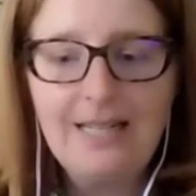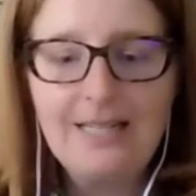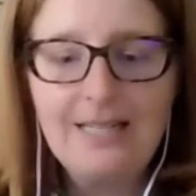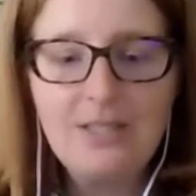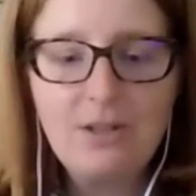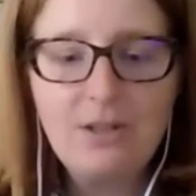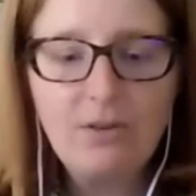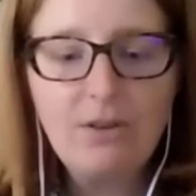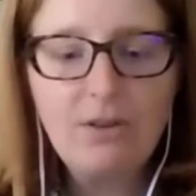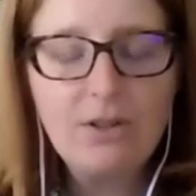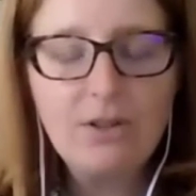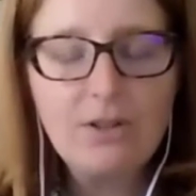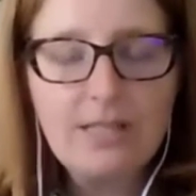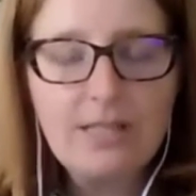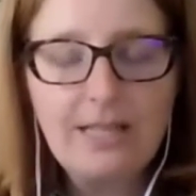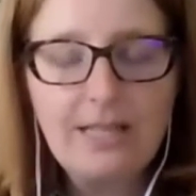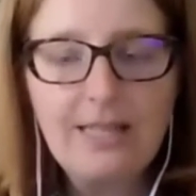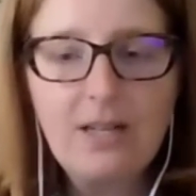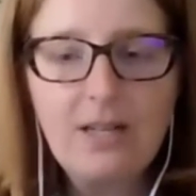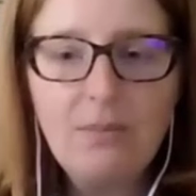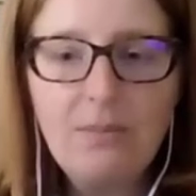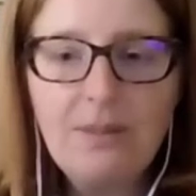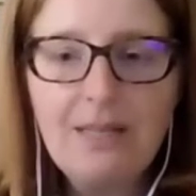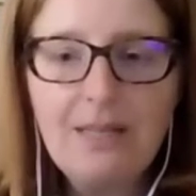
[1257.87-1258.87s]
and so there's a
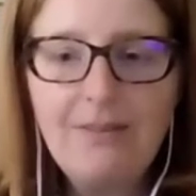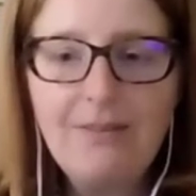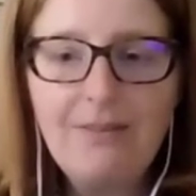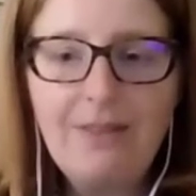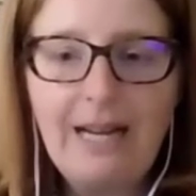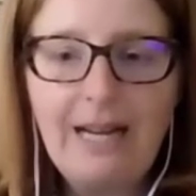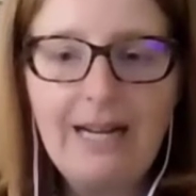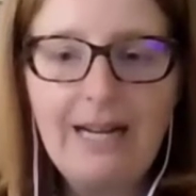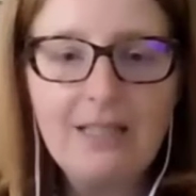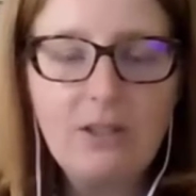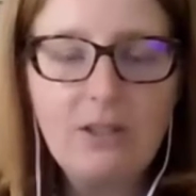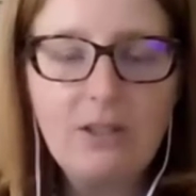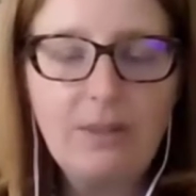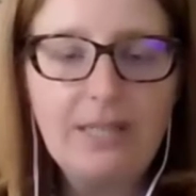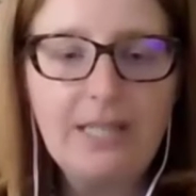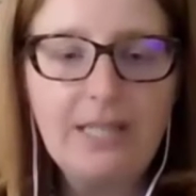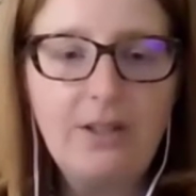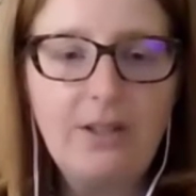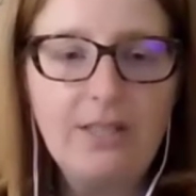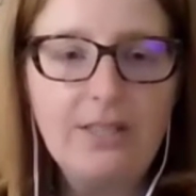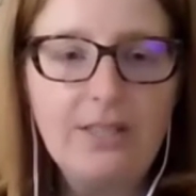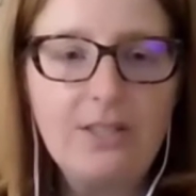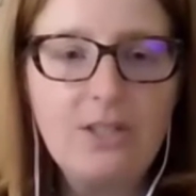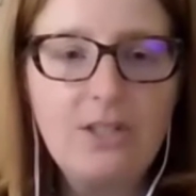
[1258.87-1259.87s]
little bit of that going
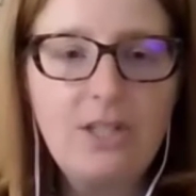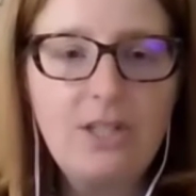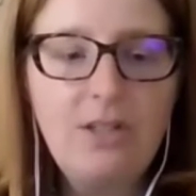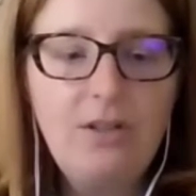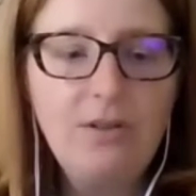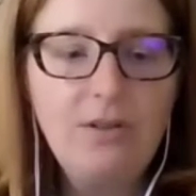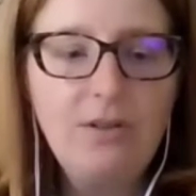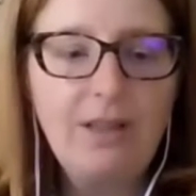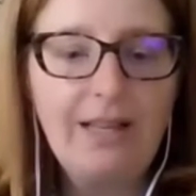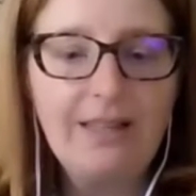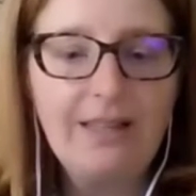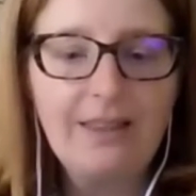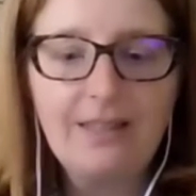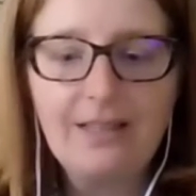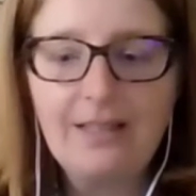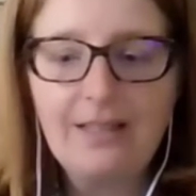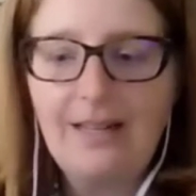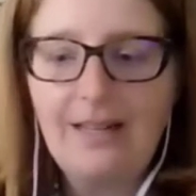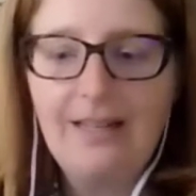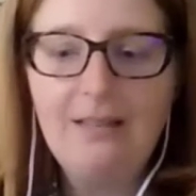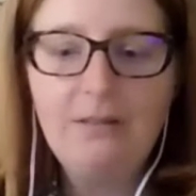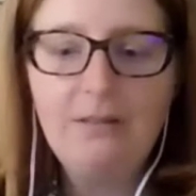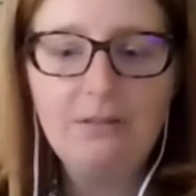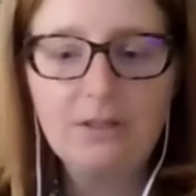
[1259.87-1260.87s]
on too like the
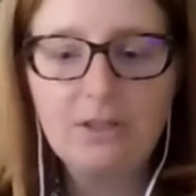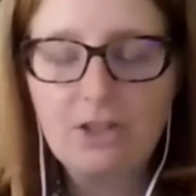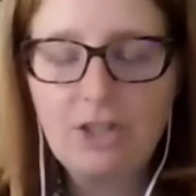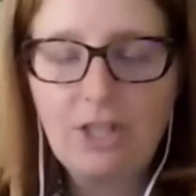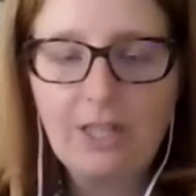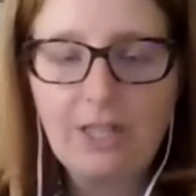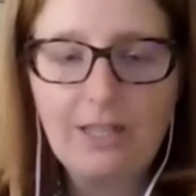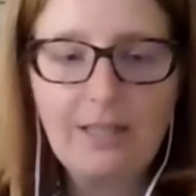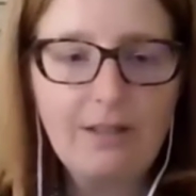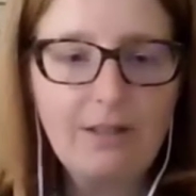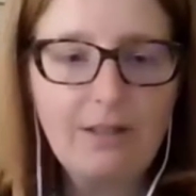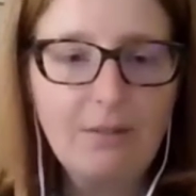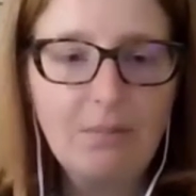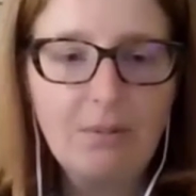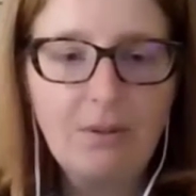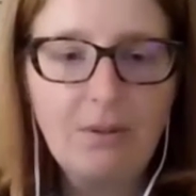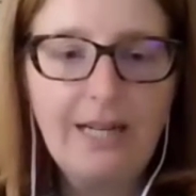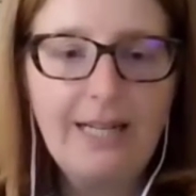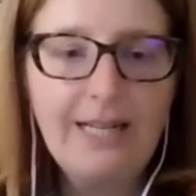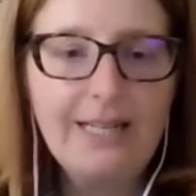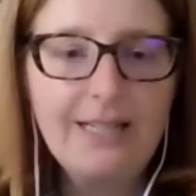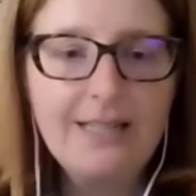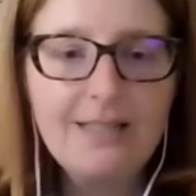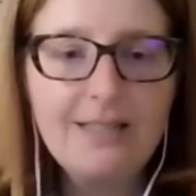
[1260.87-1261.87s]
guy will chuck out a
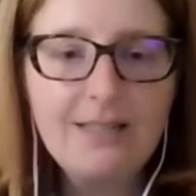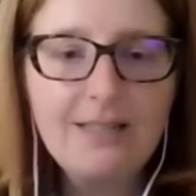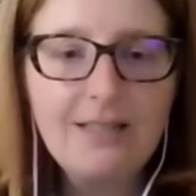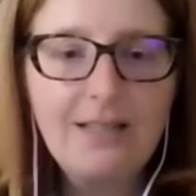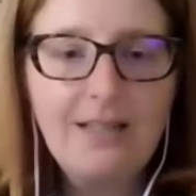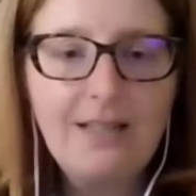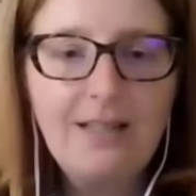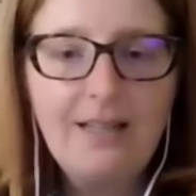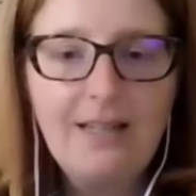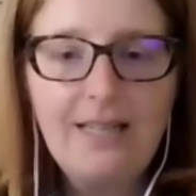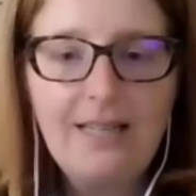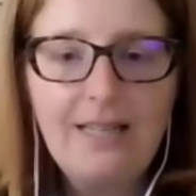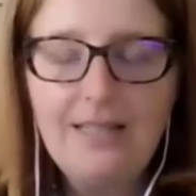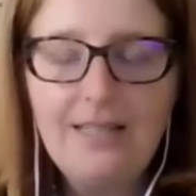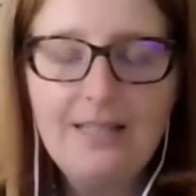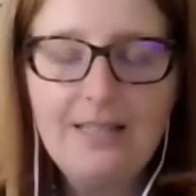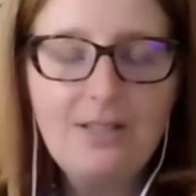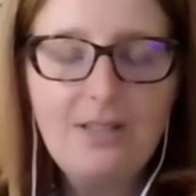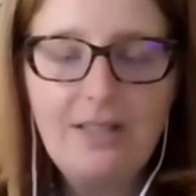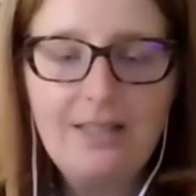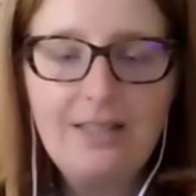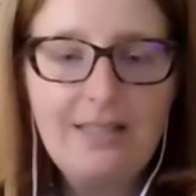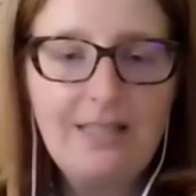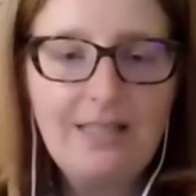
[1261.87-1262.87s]
price and
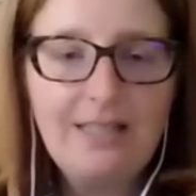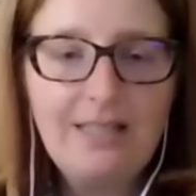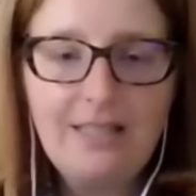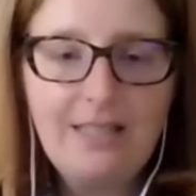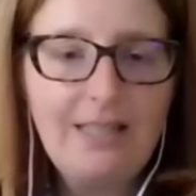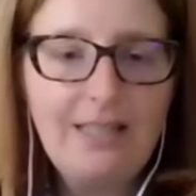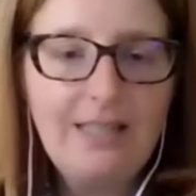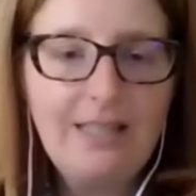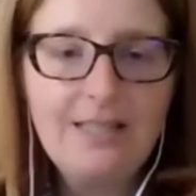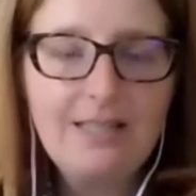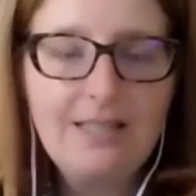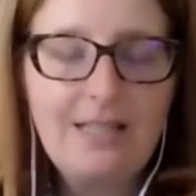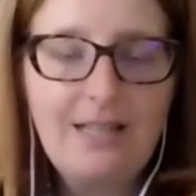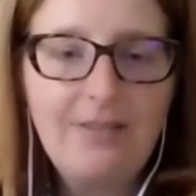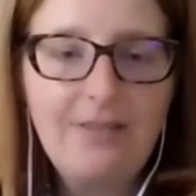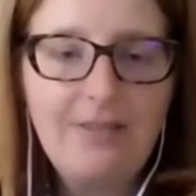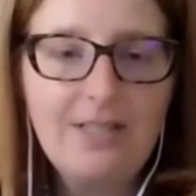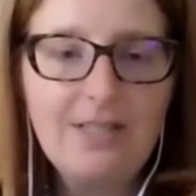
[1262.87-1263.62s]
it's not that he doesn't have